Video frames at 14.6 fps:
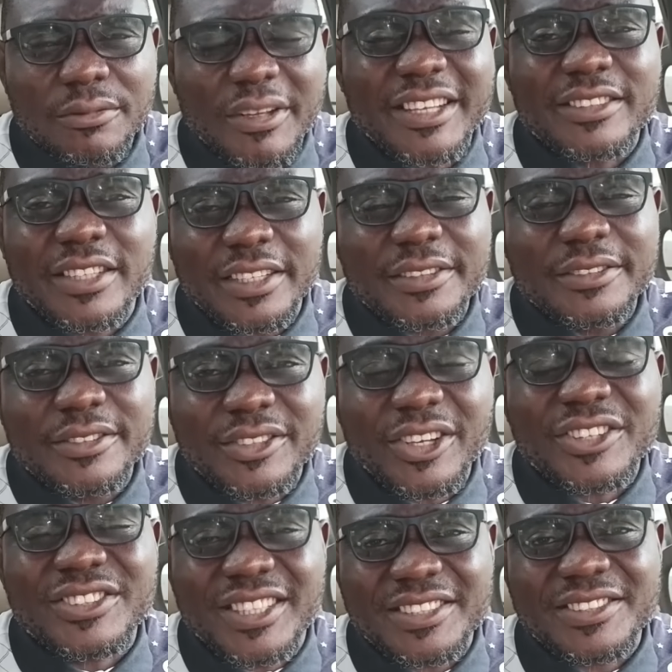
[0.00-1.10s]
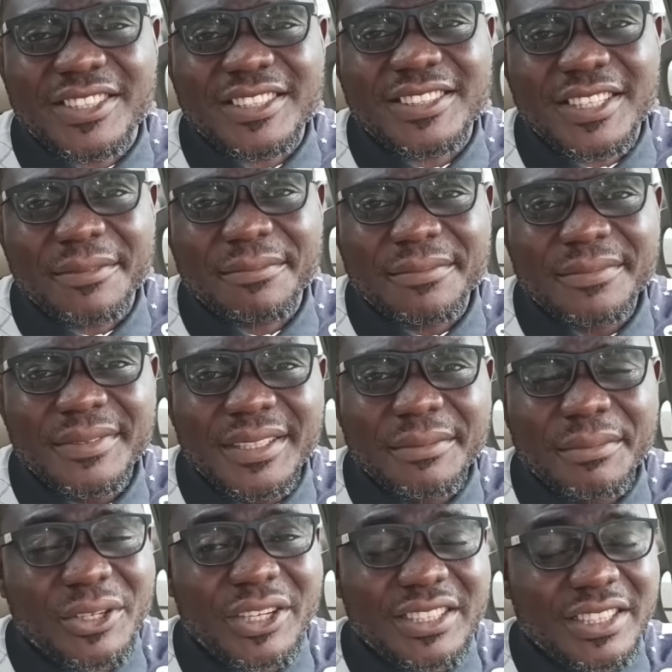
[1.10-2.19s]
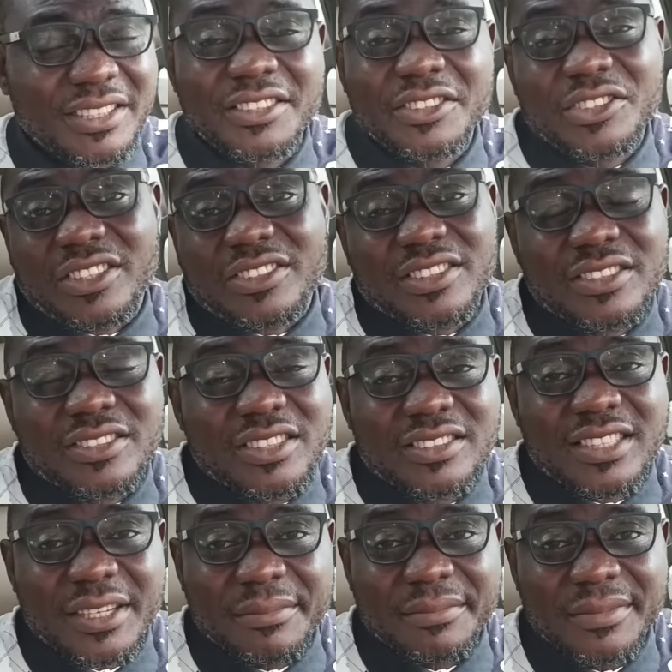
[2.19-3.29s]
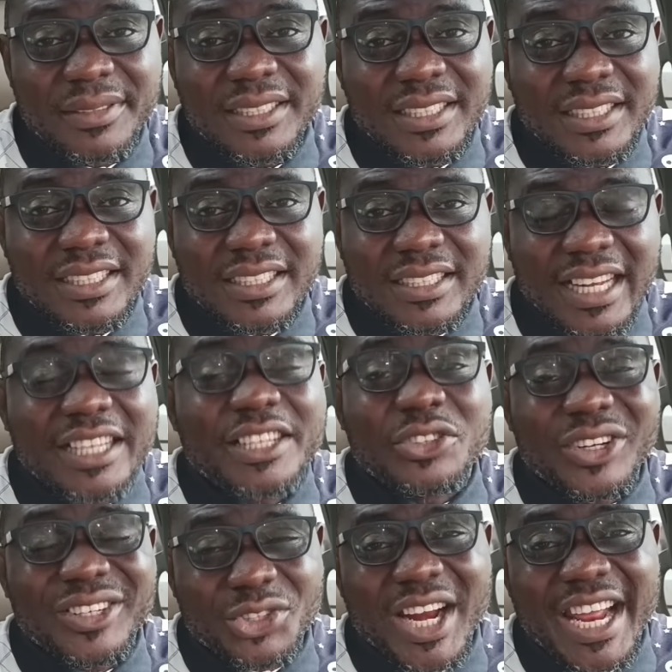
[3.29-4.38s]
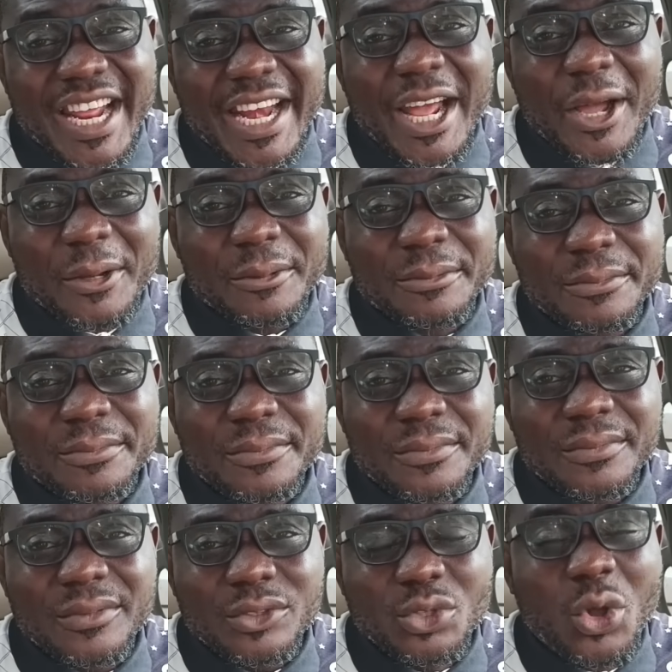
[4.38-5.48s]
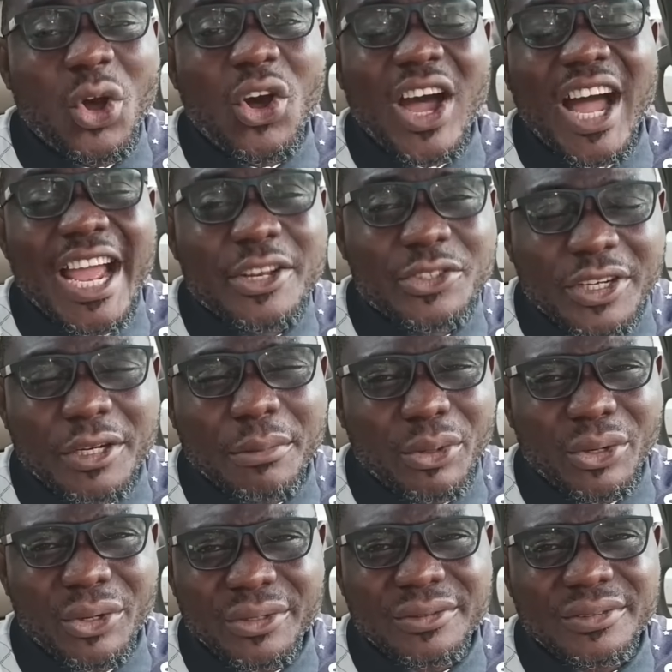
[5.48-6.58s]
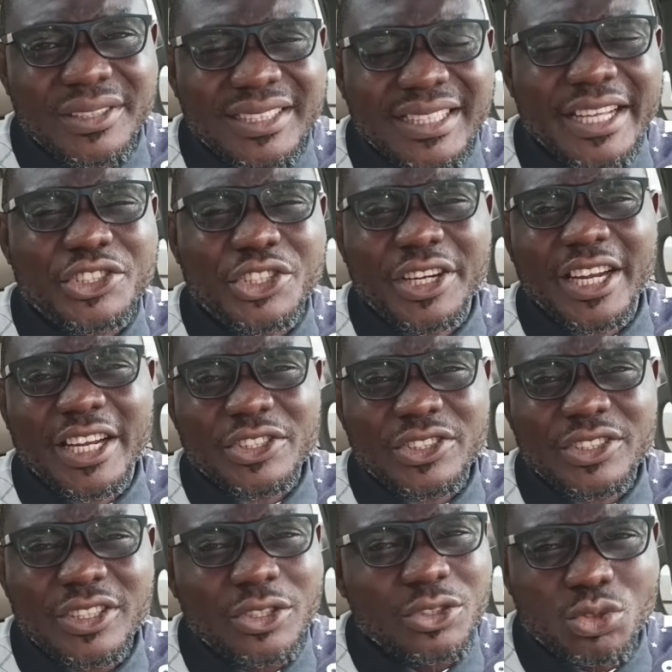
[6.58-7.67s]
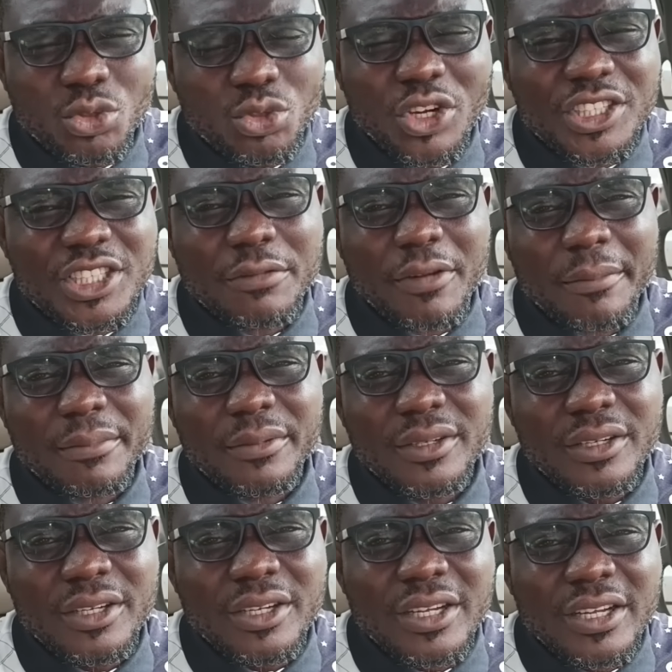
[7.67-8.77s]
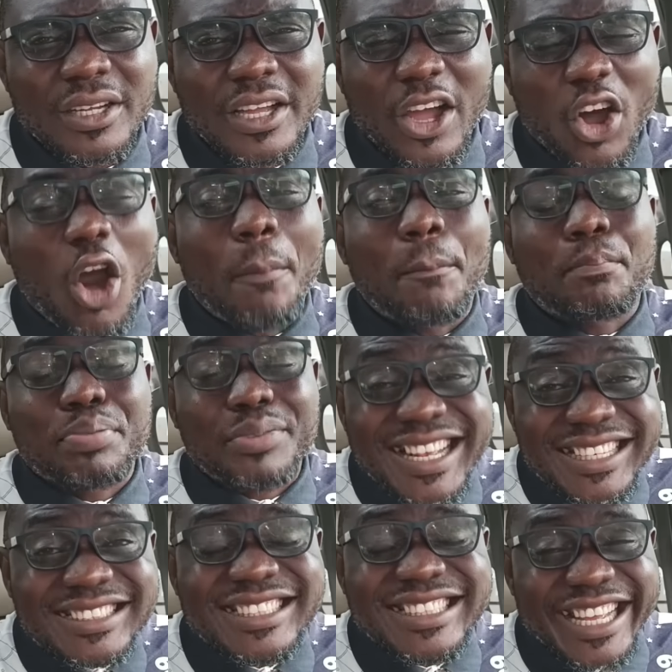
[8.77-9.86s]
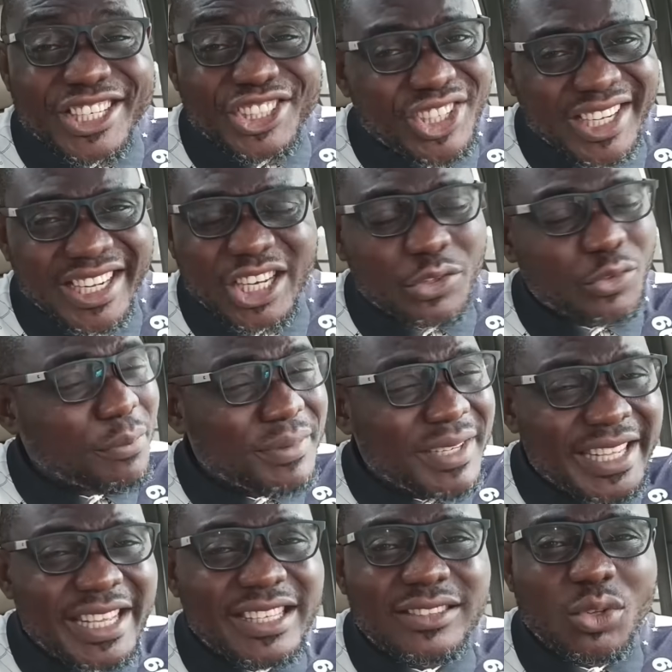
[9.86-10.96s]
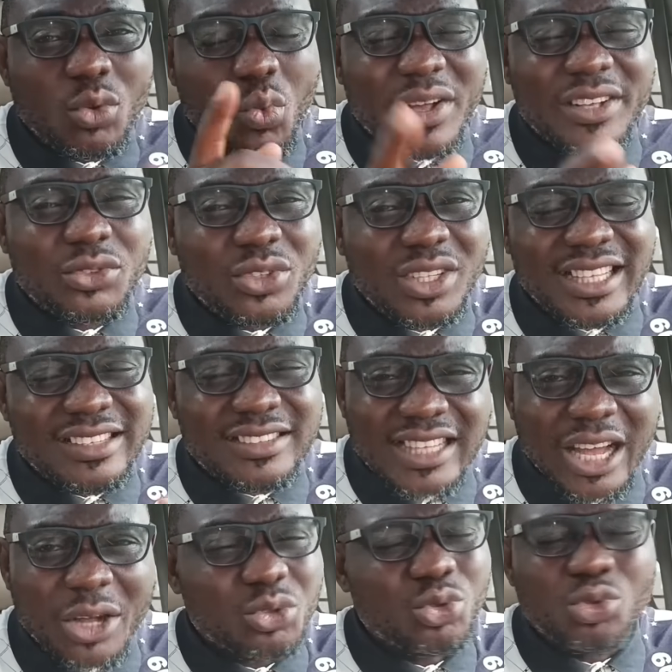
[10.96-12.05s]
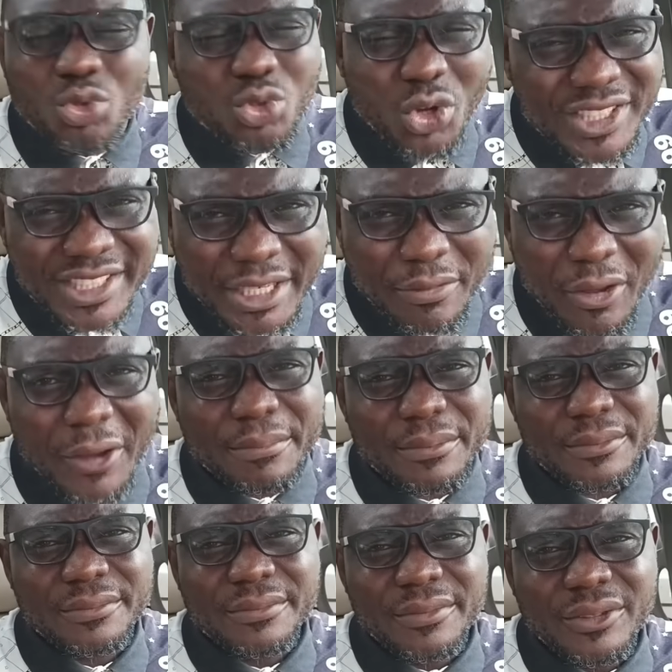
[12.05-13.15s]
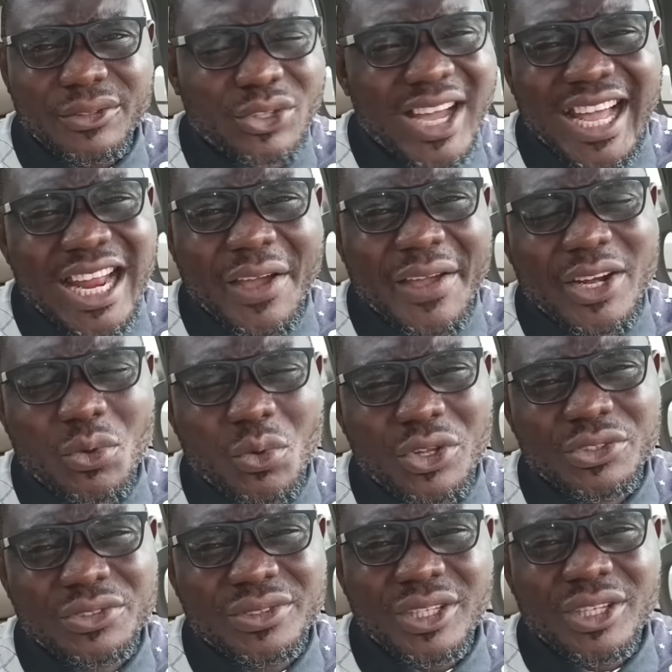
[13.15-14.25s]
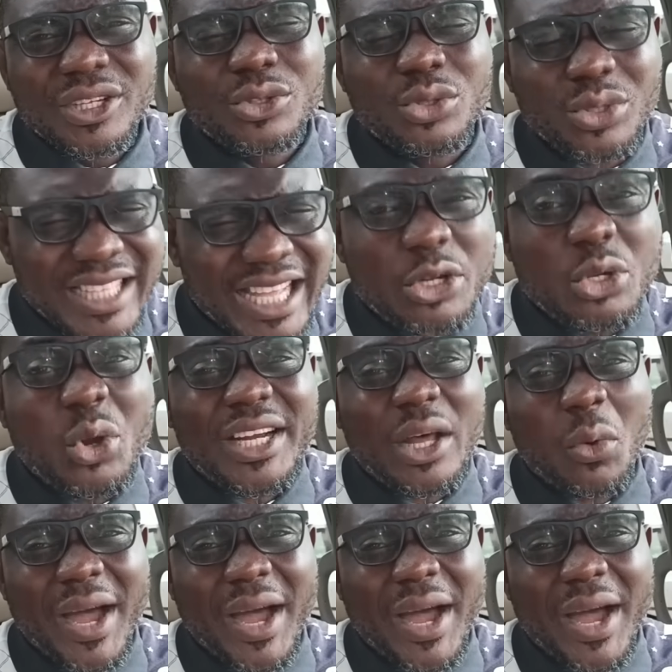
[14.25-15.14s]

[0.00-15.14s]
face the justice system. Because it is the justice system that is on trial now. So all eyes on the ball. Nigerians, do not give up. Oppressed Nigerians from the east, west, north, and south, do not give up. Don't allow anyone to tell you